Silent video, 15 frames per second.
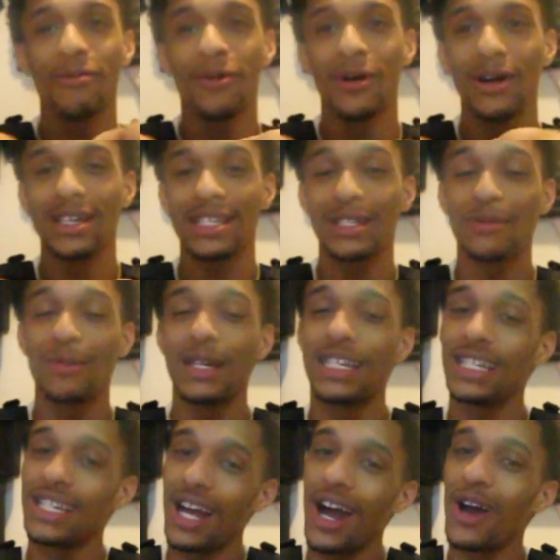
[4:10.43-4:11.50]
boys as much
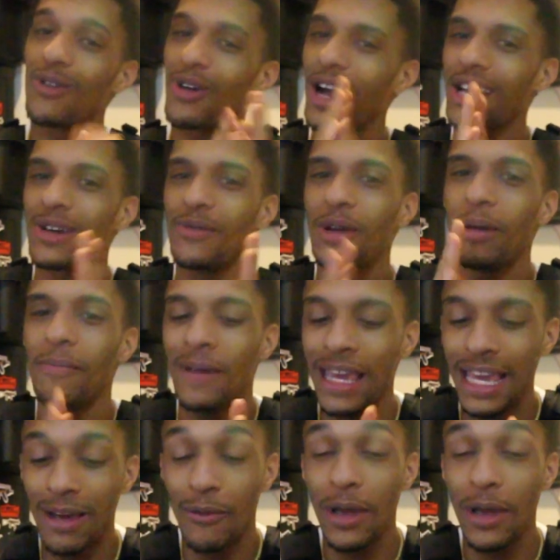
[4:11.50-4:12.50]
as y'all rocking with me.